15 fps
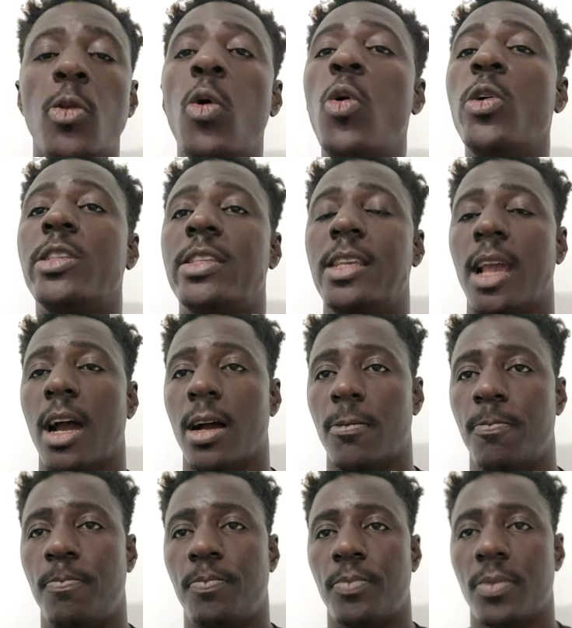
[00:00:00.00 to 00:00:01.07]
Lucia.
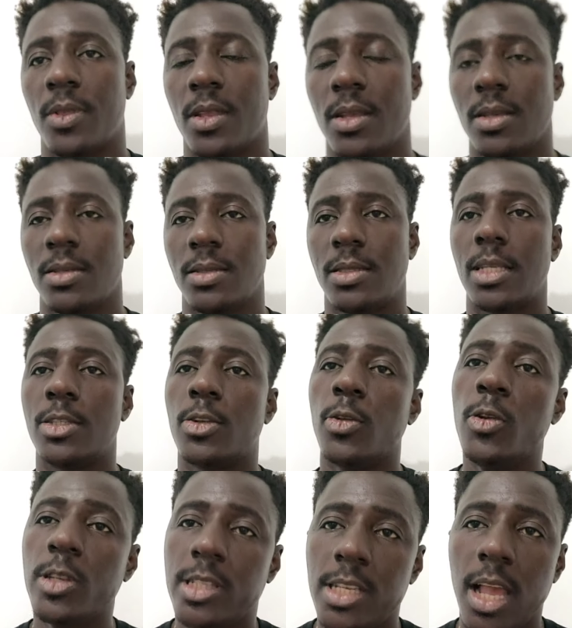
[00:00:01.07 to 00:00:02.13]
St.
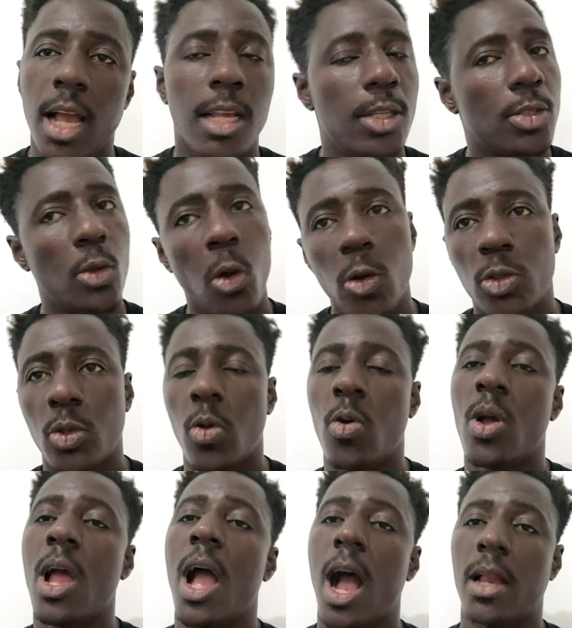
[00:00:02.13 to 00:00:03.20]
Lucia is
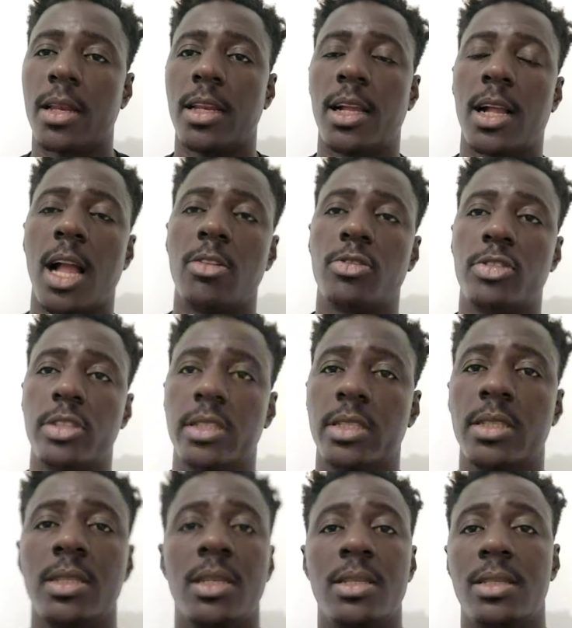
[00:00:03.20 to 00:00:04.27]
also another
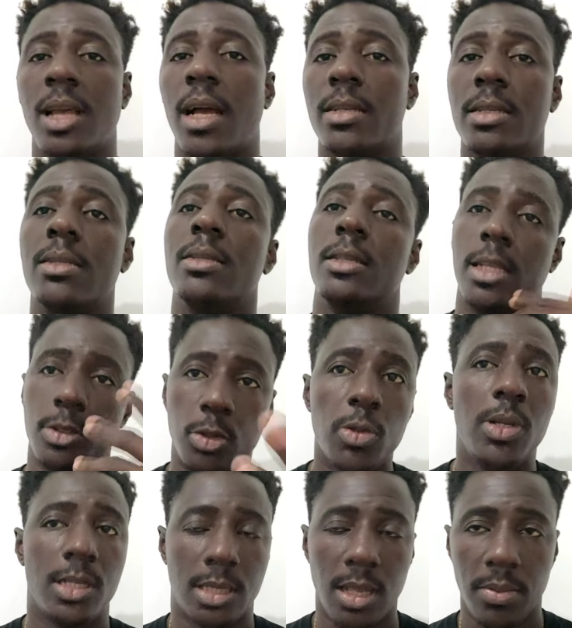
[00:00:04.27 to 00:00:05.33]
country that they
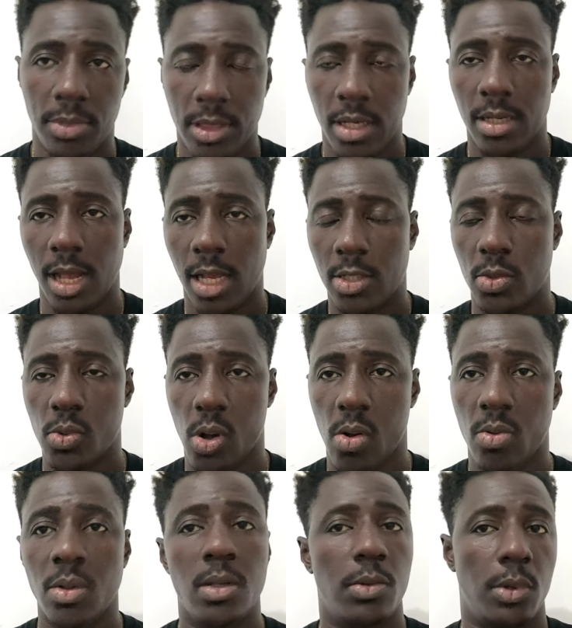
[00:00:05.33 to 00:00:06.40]
do the same thing as well.